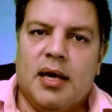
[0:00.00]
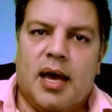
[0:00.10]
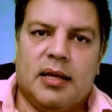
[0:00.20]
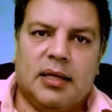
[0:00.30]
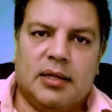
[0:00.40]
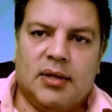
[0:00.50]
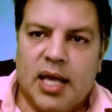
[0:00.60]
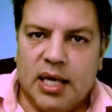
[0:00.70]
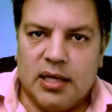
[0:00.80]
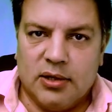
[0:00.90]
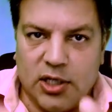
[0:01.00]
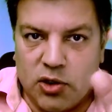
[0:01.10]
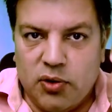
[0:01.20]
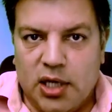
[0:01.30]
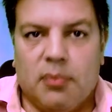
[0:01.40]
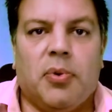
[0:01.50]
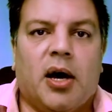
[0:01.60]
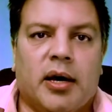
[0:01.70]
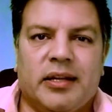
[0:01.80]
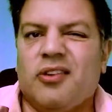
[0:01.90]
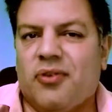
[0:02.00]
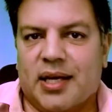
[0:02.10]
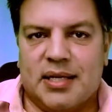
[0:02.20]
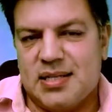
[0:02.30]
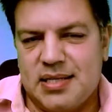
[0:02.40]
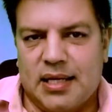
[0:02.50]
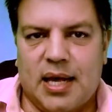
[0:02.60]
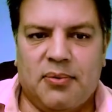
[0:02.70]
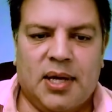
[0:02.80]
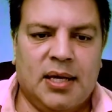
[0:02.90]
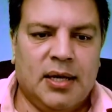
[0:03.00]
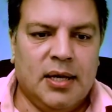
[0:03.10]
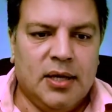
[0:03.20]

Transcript: And they take the creative bond, if I can say that way,